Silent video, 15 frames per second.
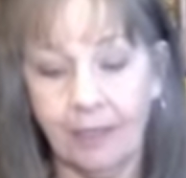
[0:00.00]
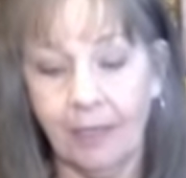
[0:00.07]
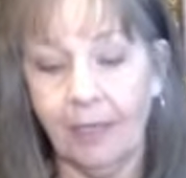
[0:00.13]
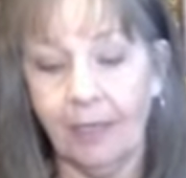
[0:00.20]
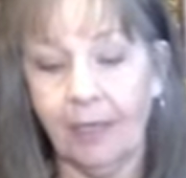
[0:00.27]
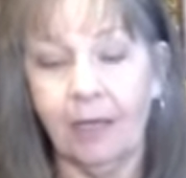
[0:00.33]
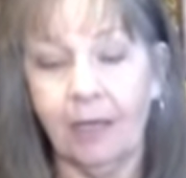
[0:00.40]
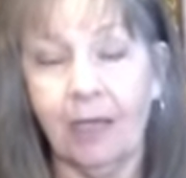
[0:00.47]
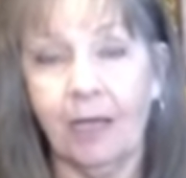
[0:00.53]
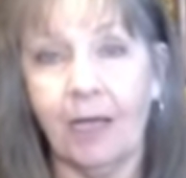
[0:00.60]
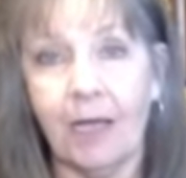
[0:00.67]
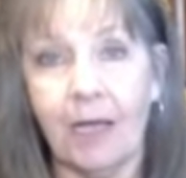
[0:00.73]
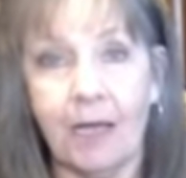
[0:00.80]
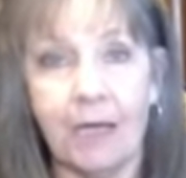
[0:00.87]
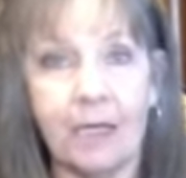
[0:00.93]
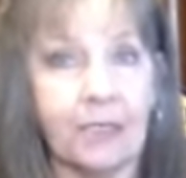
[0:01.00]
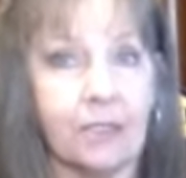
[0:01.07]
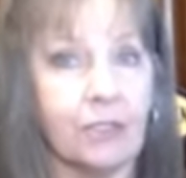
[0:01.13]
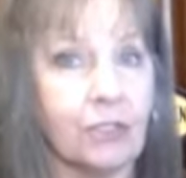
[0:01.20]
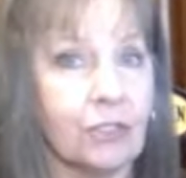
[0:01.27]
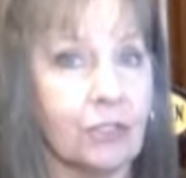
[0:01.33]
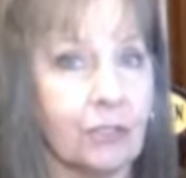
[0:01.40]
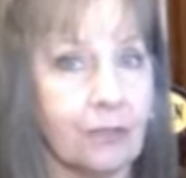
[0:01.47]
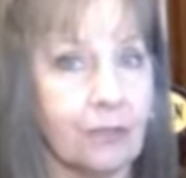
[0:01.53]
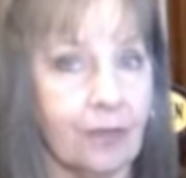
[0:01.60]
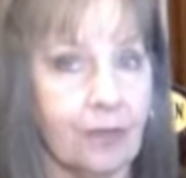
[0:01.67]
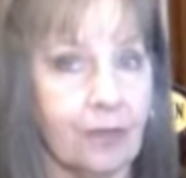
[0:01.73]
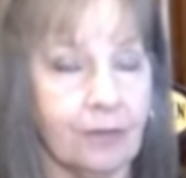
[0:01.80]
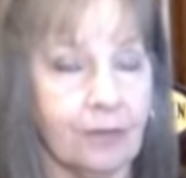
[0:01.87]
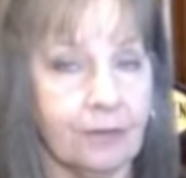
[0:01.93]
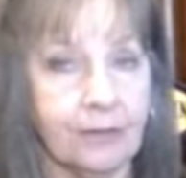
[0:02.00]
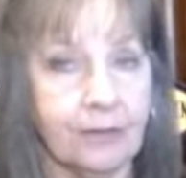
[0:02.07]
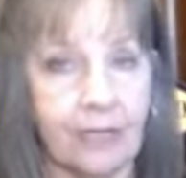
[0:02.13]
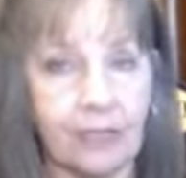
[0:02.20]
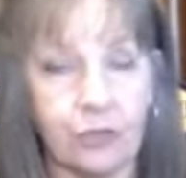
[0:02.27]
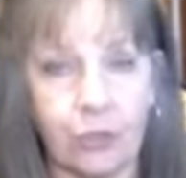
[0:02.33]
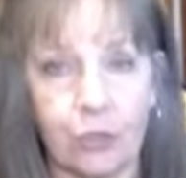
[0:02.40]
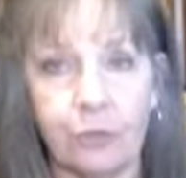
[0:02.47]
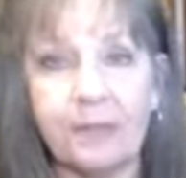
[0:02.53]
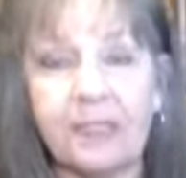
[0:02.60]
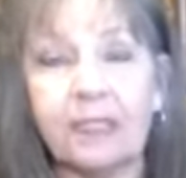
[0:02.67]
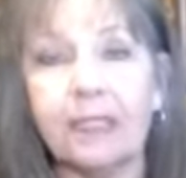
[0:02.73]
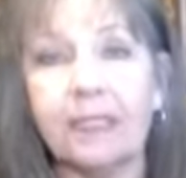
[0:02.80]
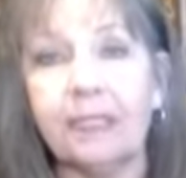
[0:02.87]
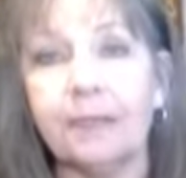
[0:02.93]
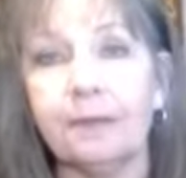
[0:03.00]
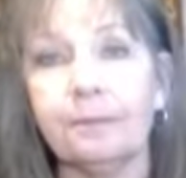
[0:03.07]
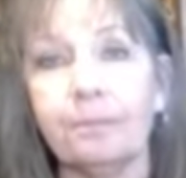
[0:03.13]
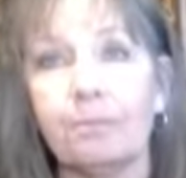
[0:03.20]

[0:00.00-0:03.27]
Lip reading: and now tourmaline,